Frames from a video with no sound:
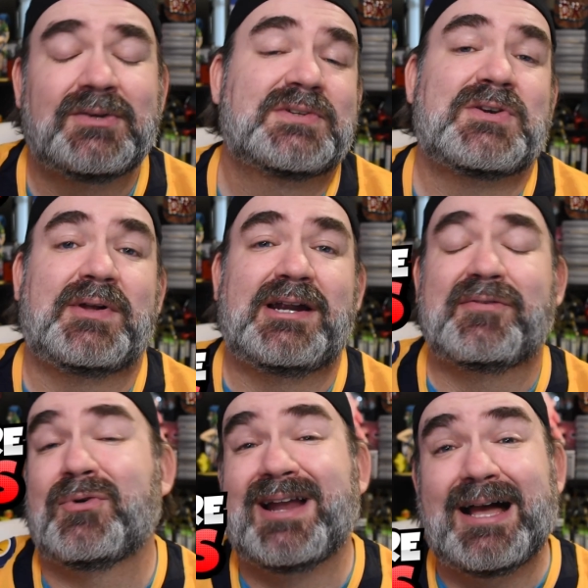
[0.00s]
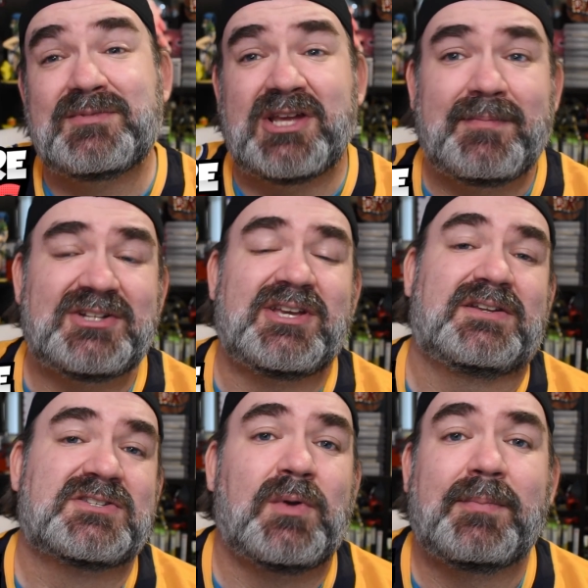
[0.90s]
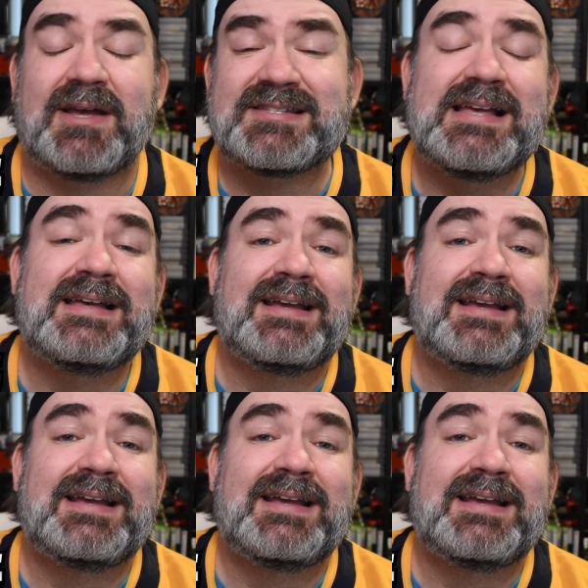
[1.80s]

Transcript: What's going on, everyone? I'm Jay, my channel is Square Pegs,